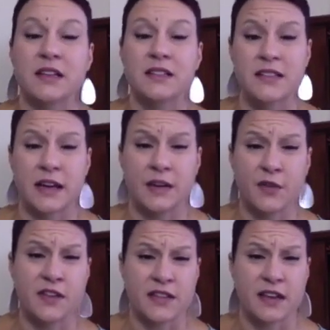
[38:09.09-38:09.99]
because data for
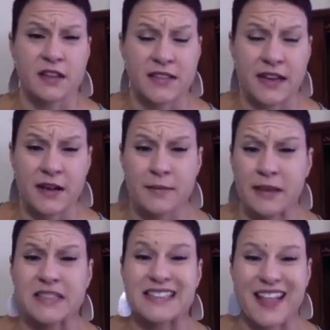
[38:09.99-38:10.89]
the sake of data
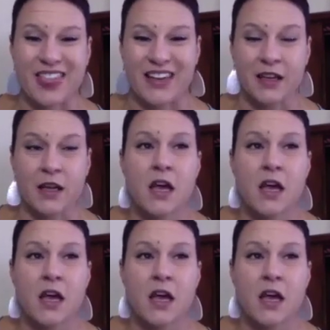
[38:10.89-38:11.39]
means nothing.